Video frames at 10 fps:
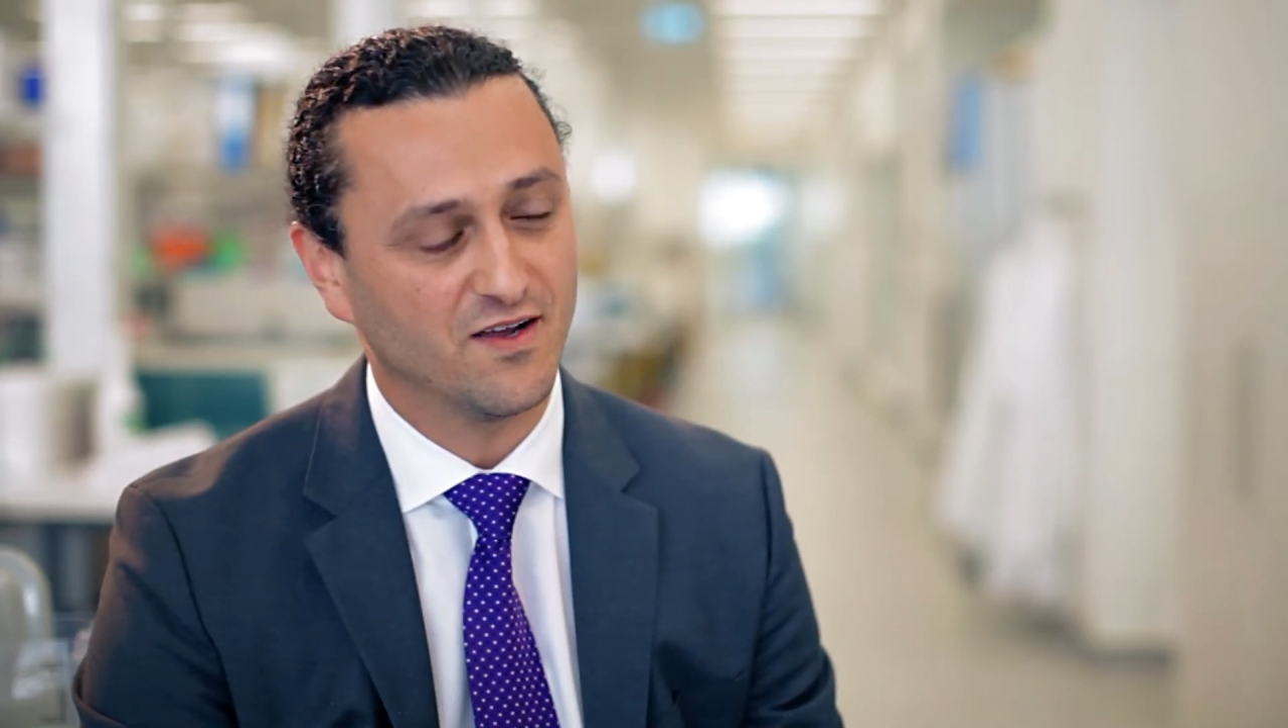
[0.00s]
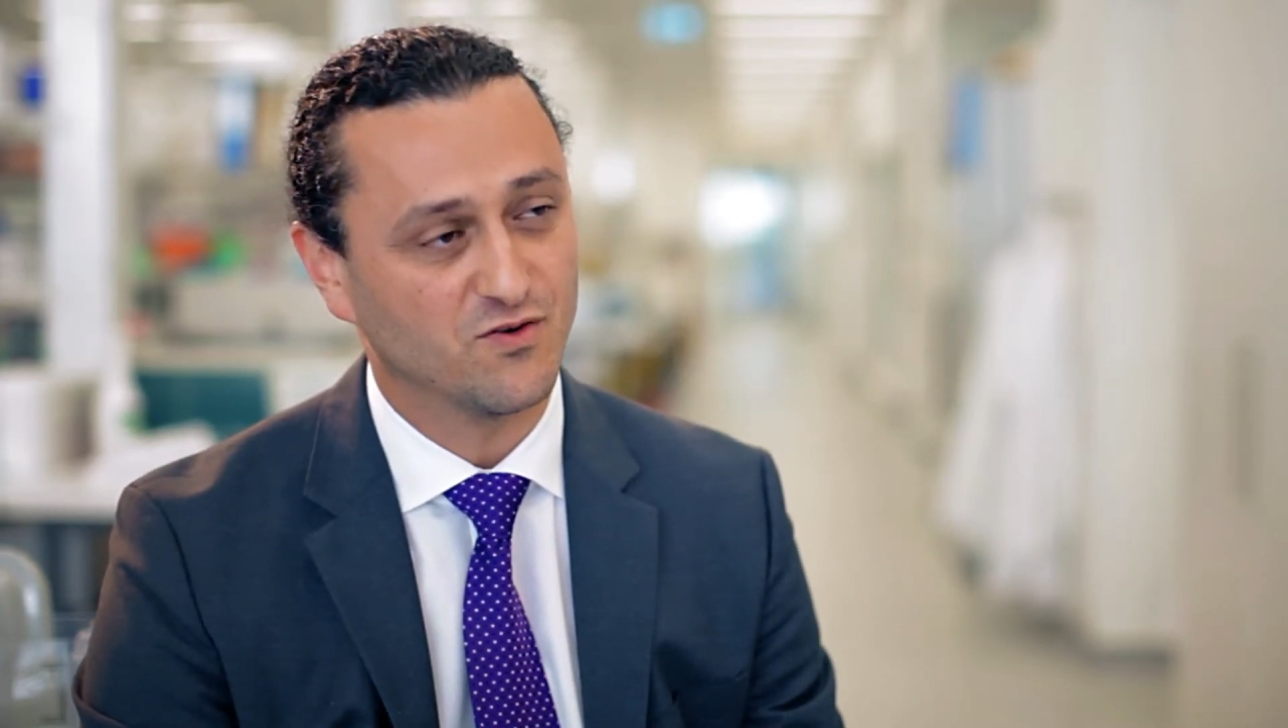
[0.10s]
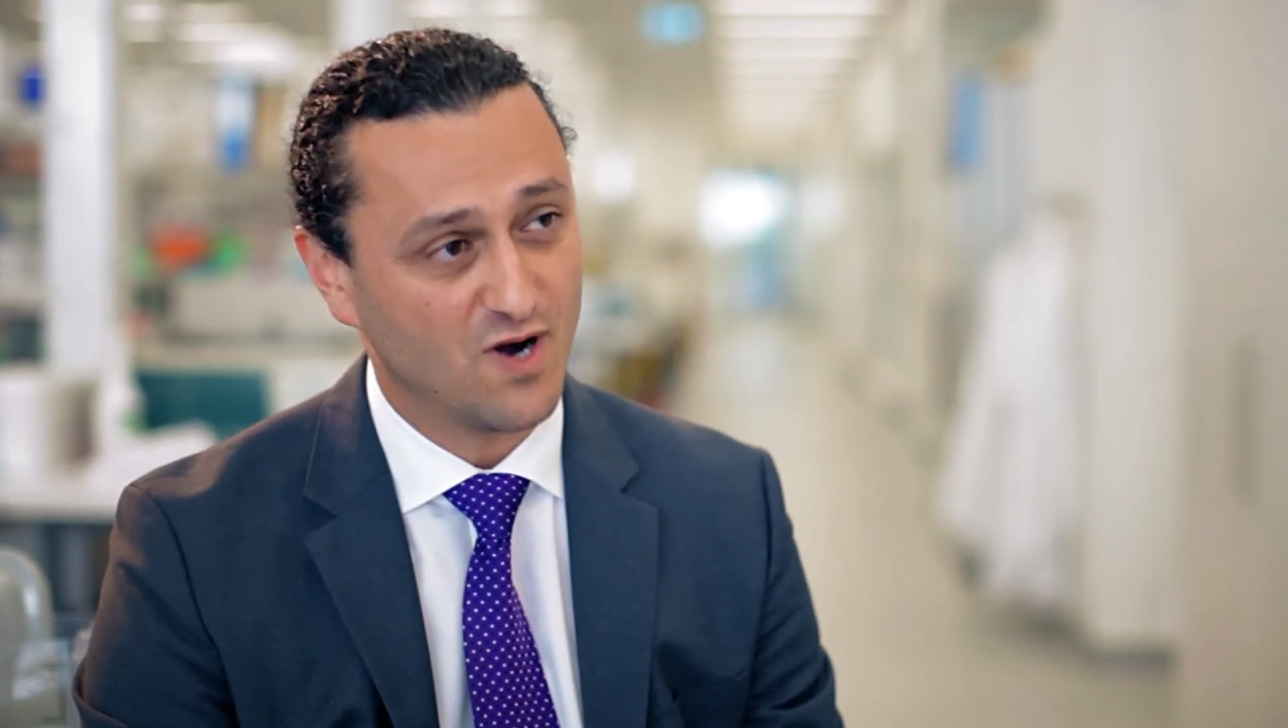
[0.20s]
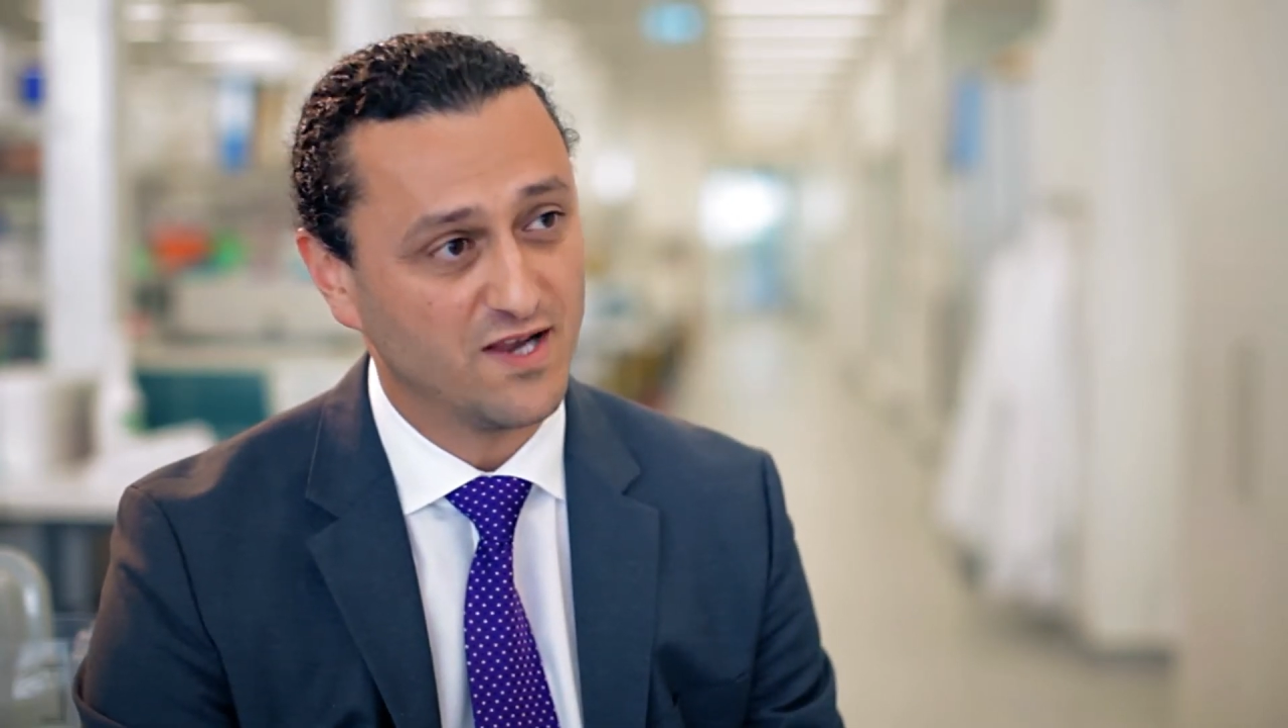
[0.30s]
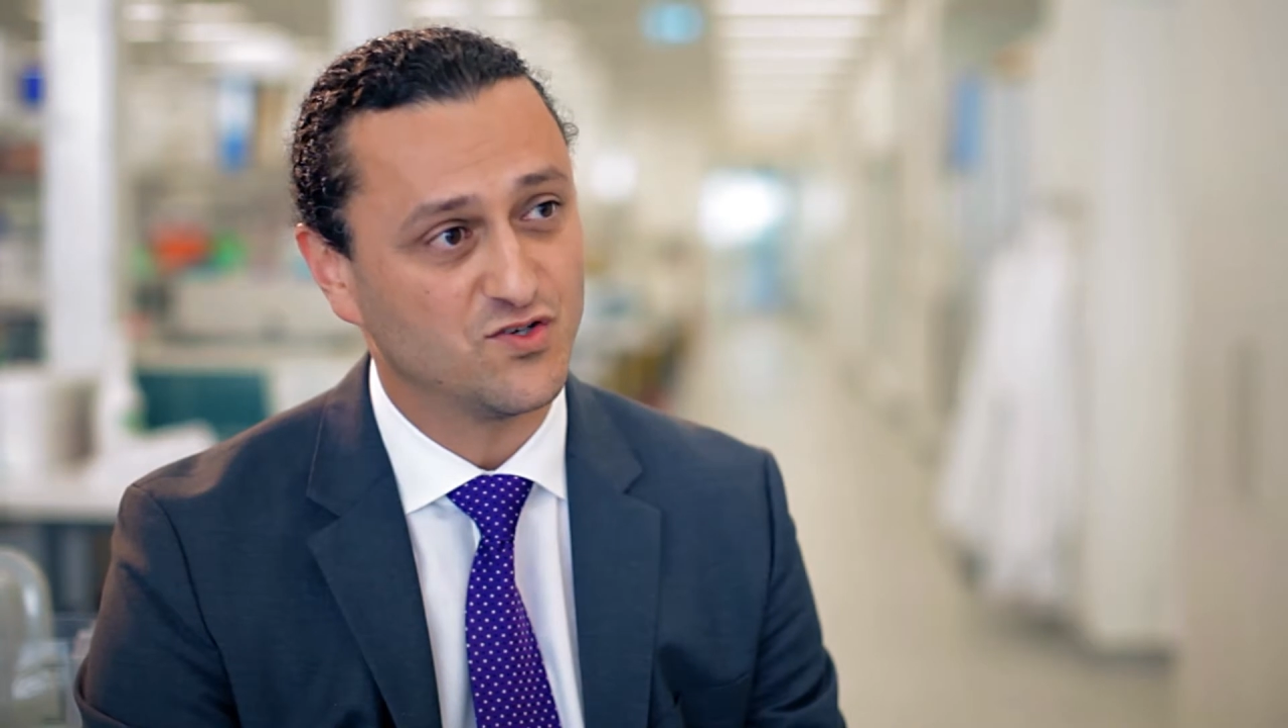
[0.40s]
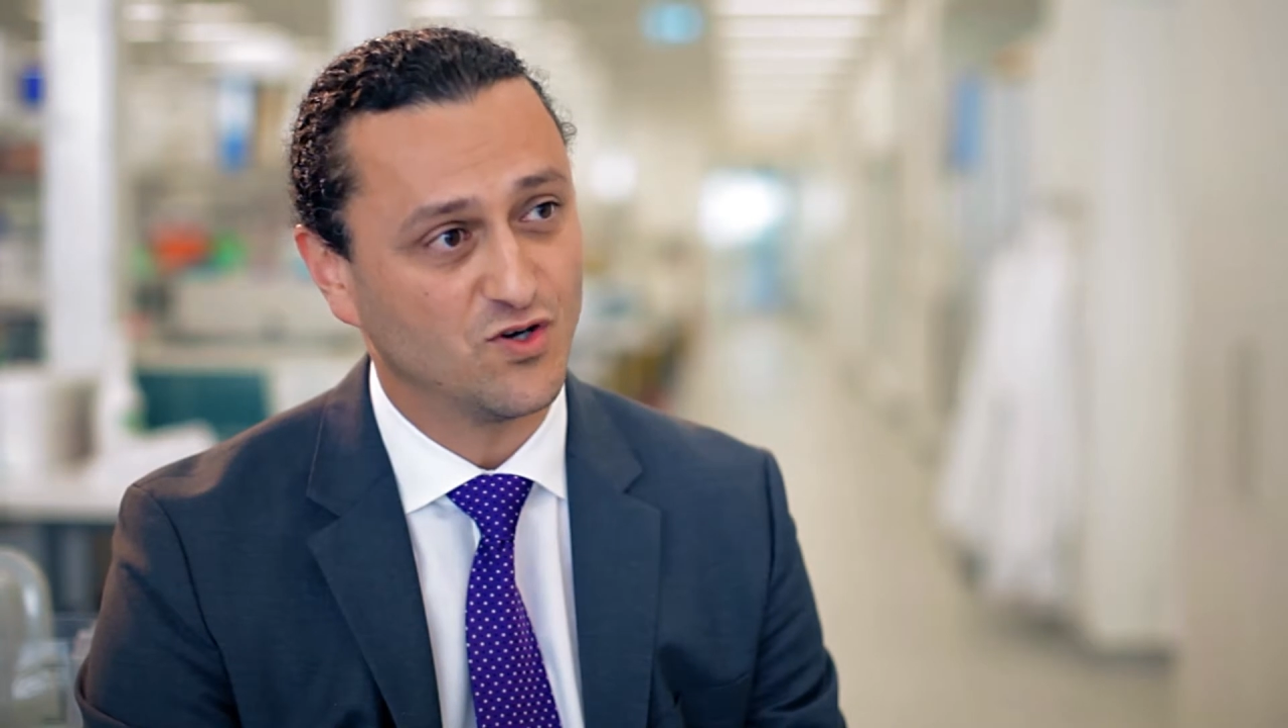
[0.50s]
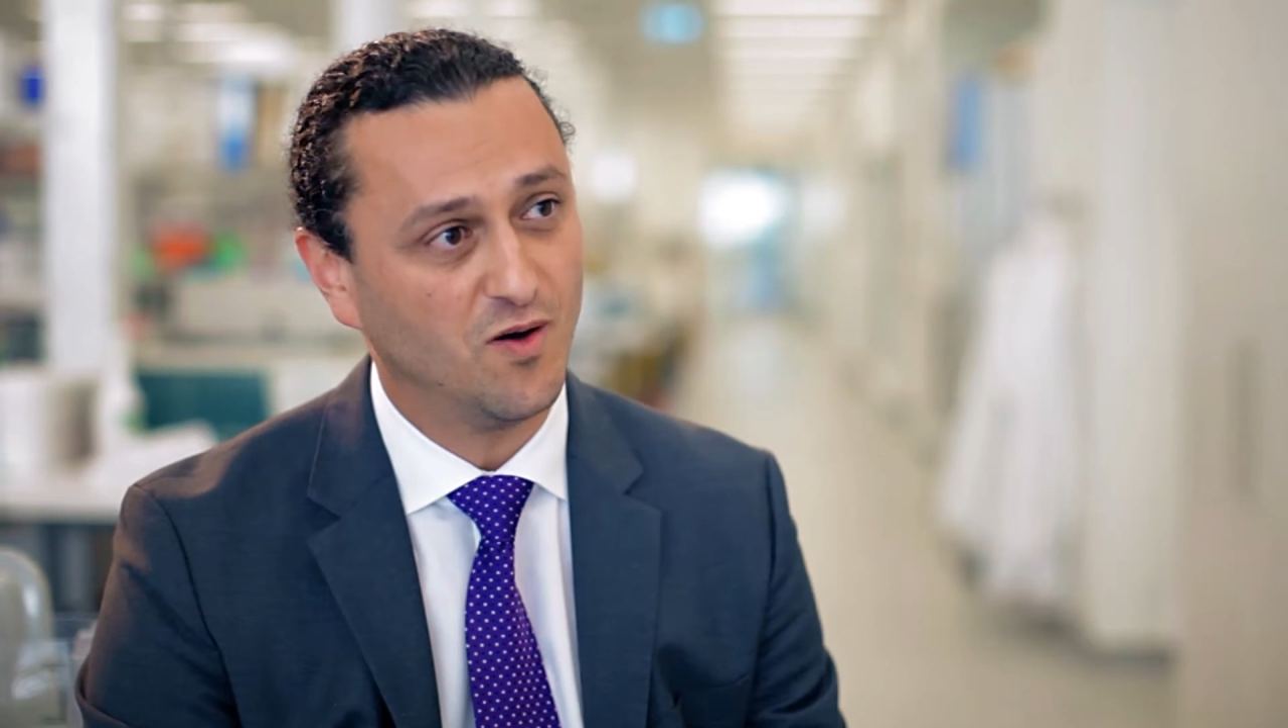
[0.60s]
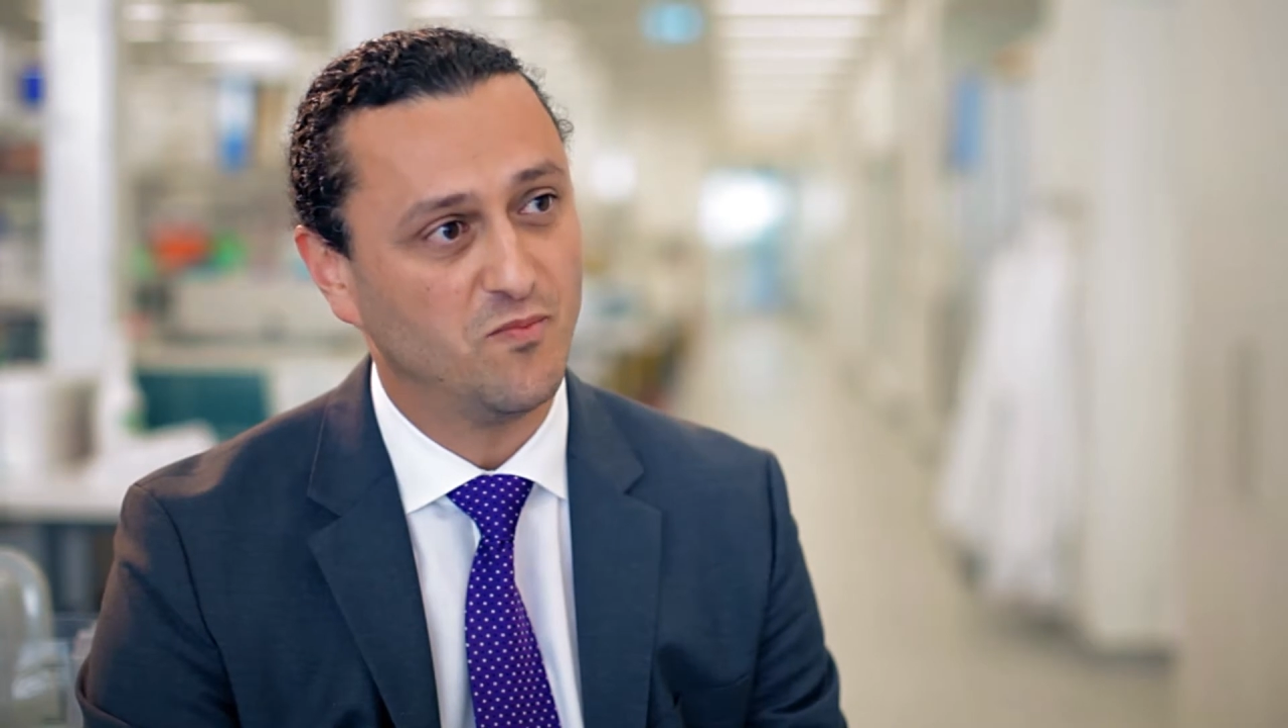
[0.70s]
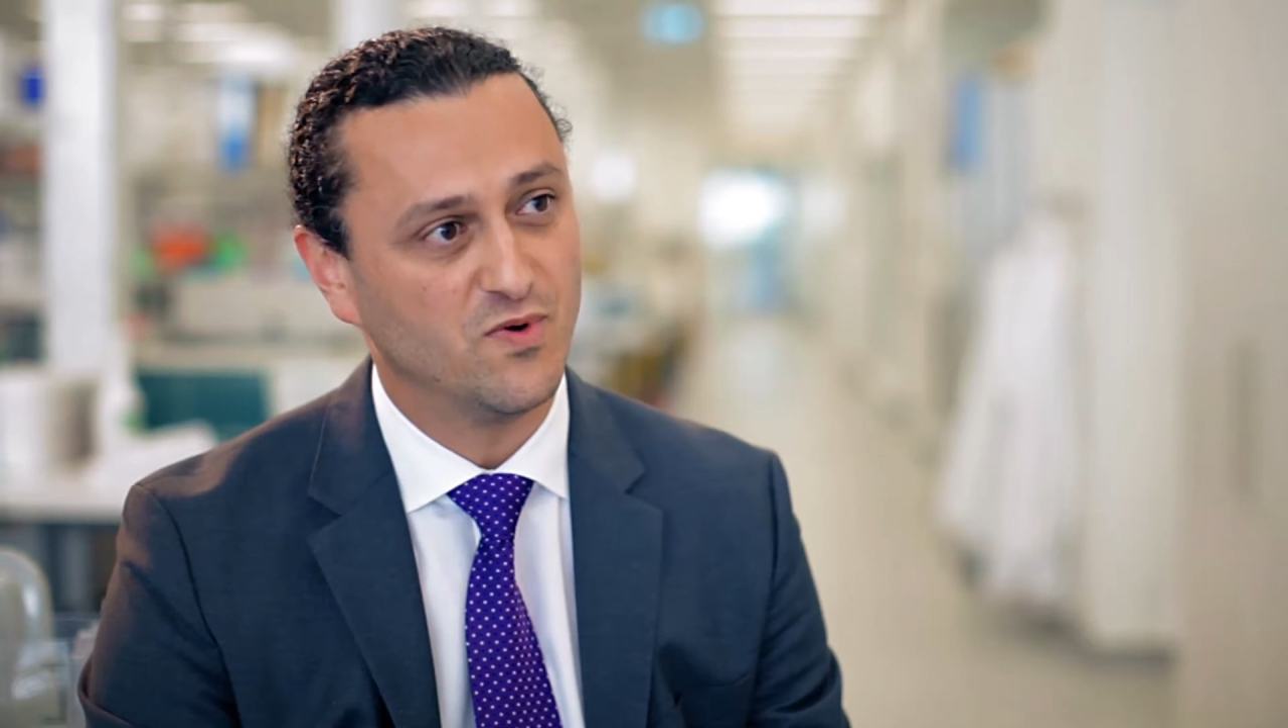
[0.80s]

great job